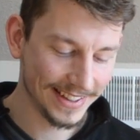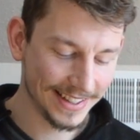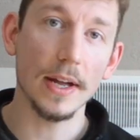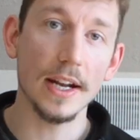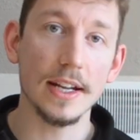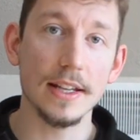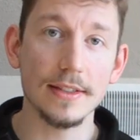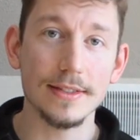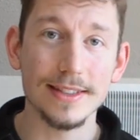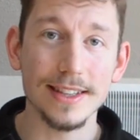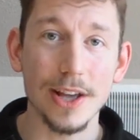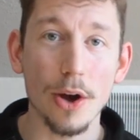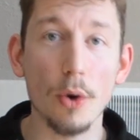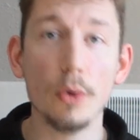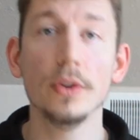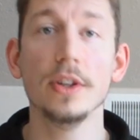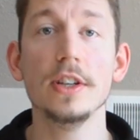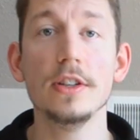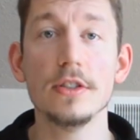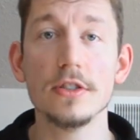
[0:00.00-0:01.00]
It is the
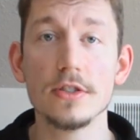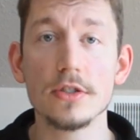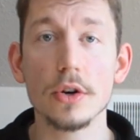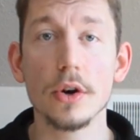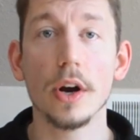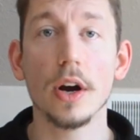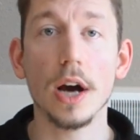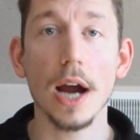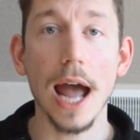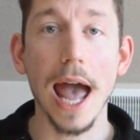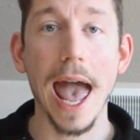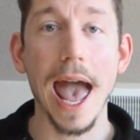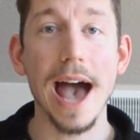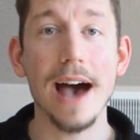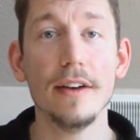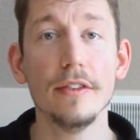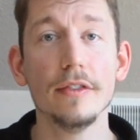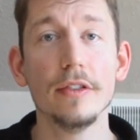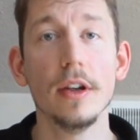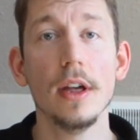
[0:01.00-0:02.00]
only destroyer I
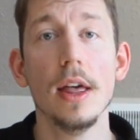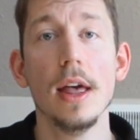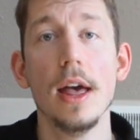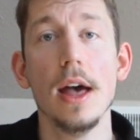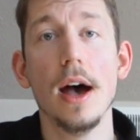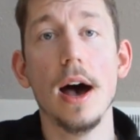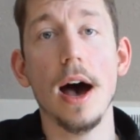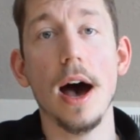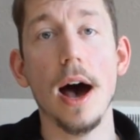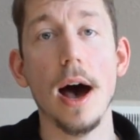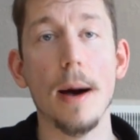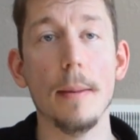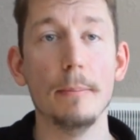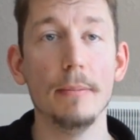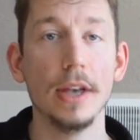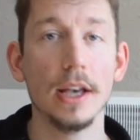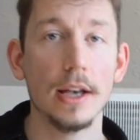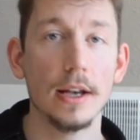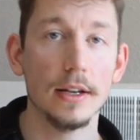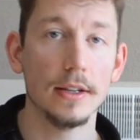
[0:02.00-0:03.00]
have,
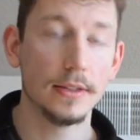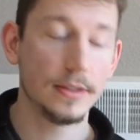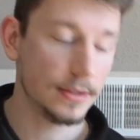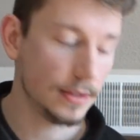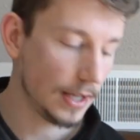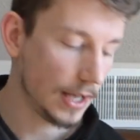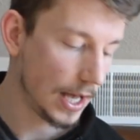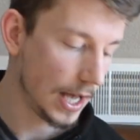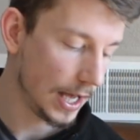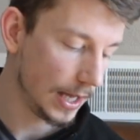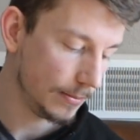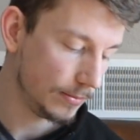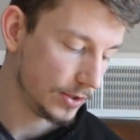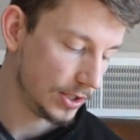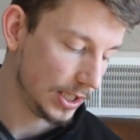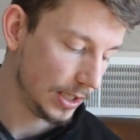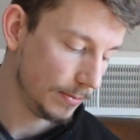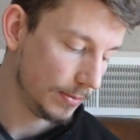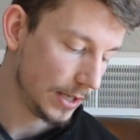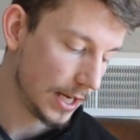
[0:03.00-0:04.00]
because I am
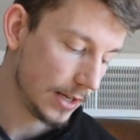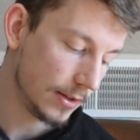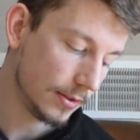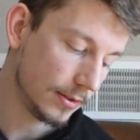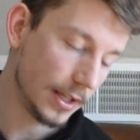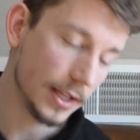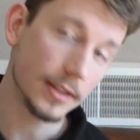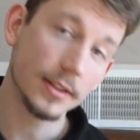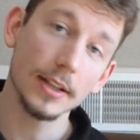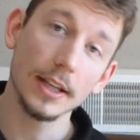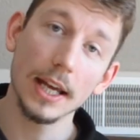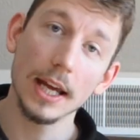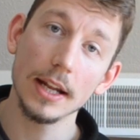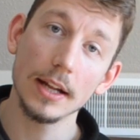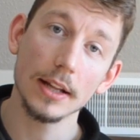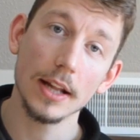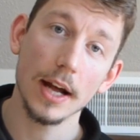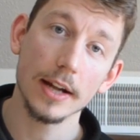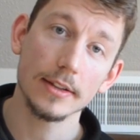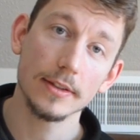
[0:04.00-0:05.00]
cheap and I don't like to
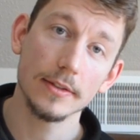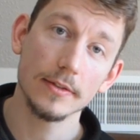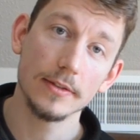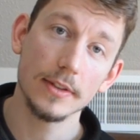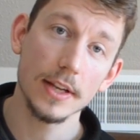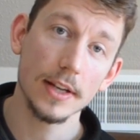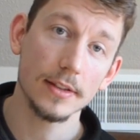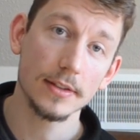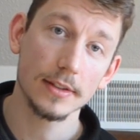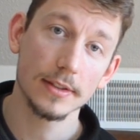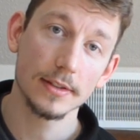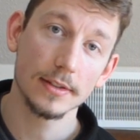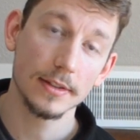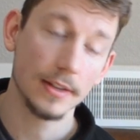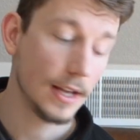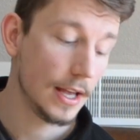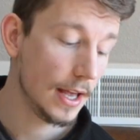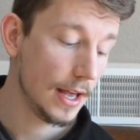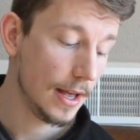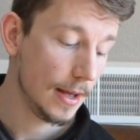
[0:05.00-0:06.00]
get lots of discs.
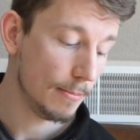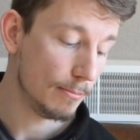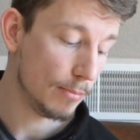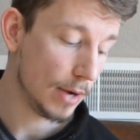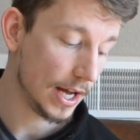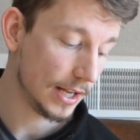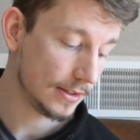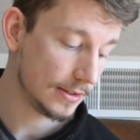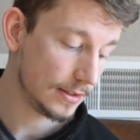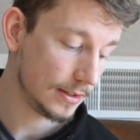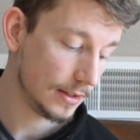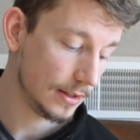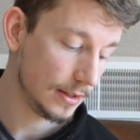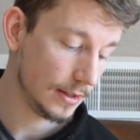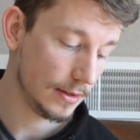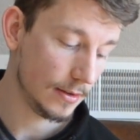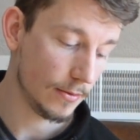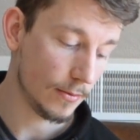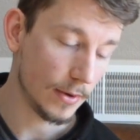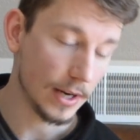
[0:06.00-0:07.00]
But
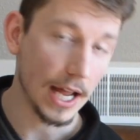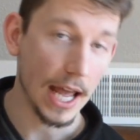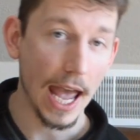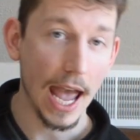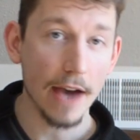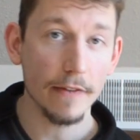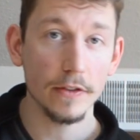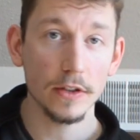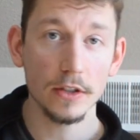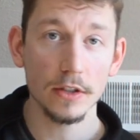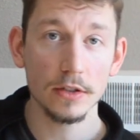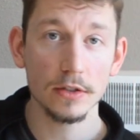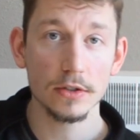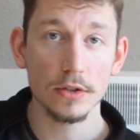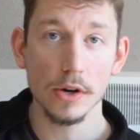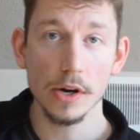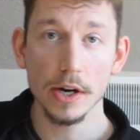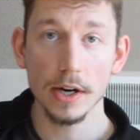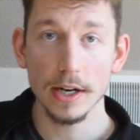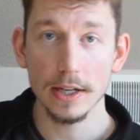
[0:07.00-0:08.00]
when I have a
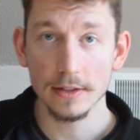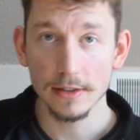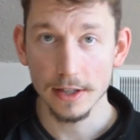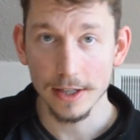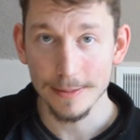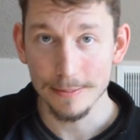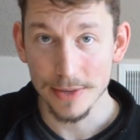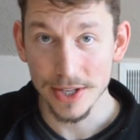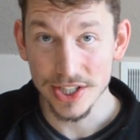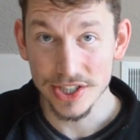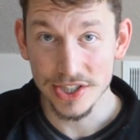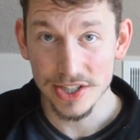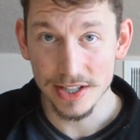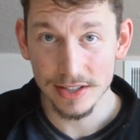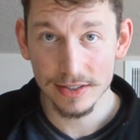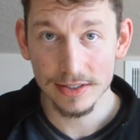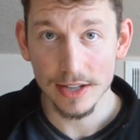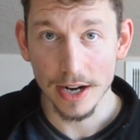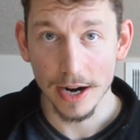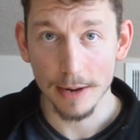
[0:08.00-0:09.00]
destroyer, it's going to be
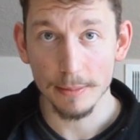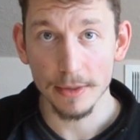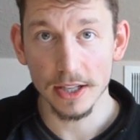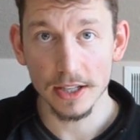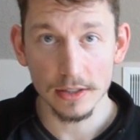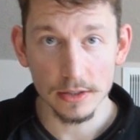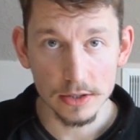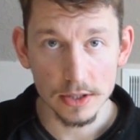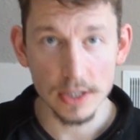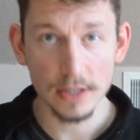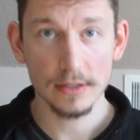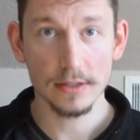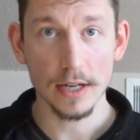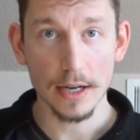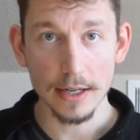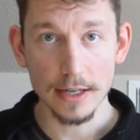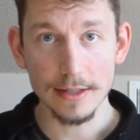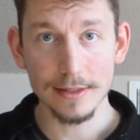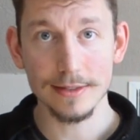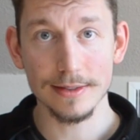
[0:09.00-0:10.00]
G-Star, because
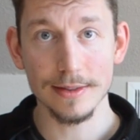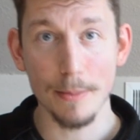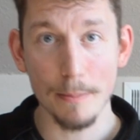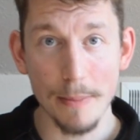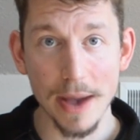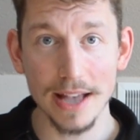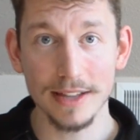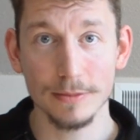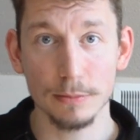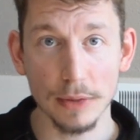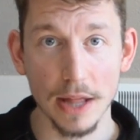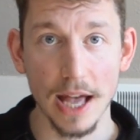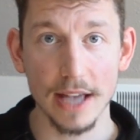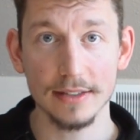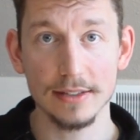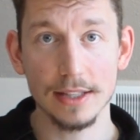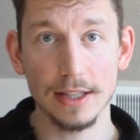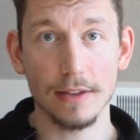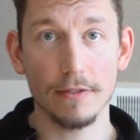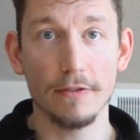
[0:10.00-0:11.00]
G-Star is the best
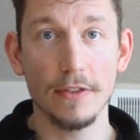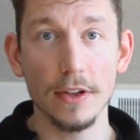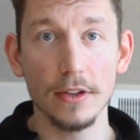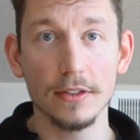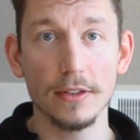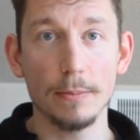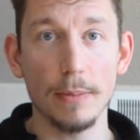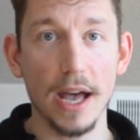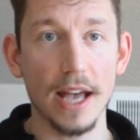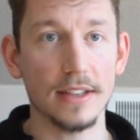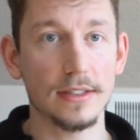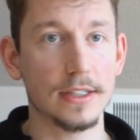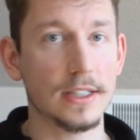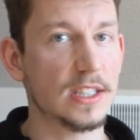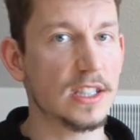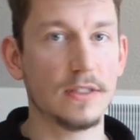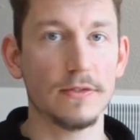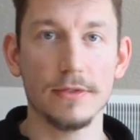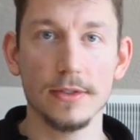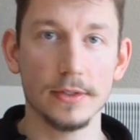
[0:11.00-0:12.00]
plastic, feels the best. It
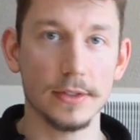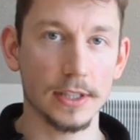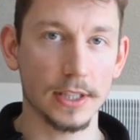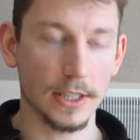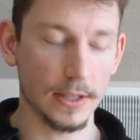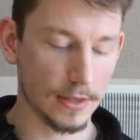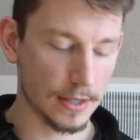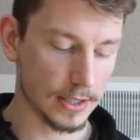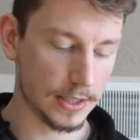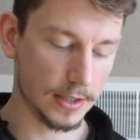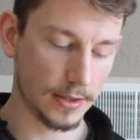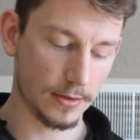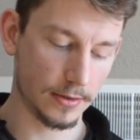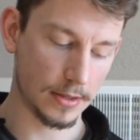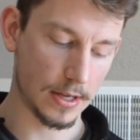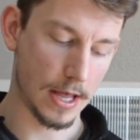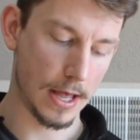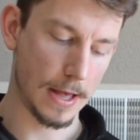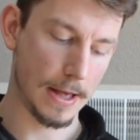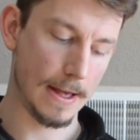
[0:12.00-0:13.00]
just feels like you can
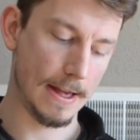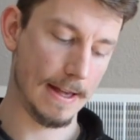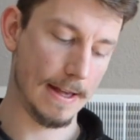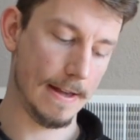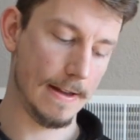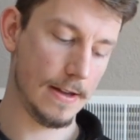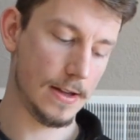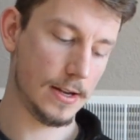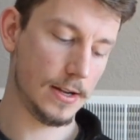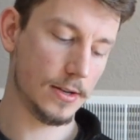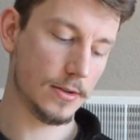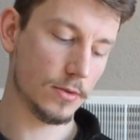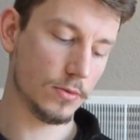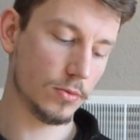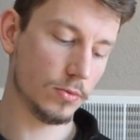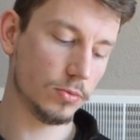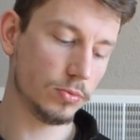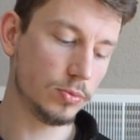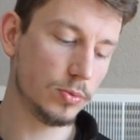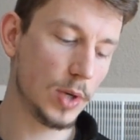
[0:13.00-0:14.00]
just
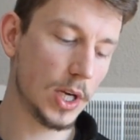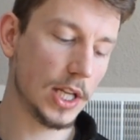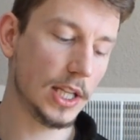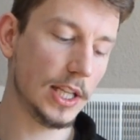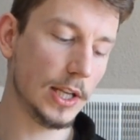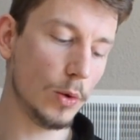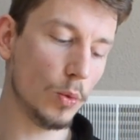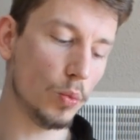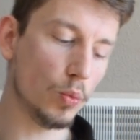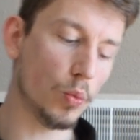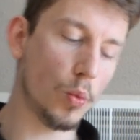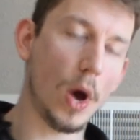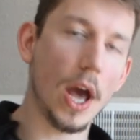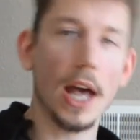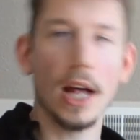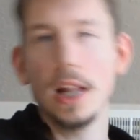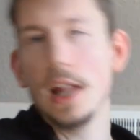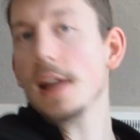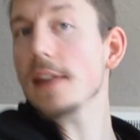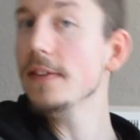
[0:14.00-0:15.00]
really
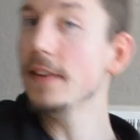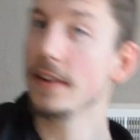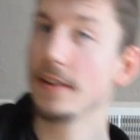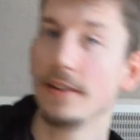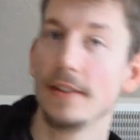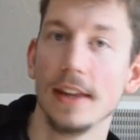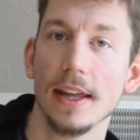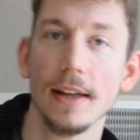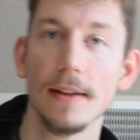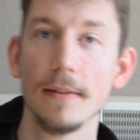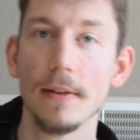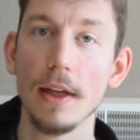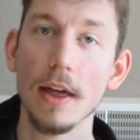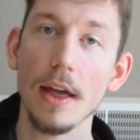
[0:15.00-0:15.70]
wail on this thing.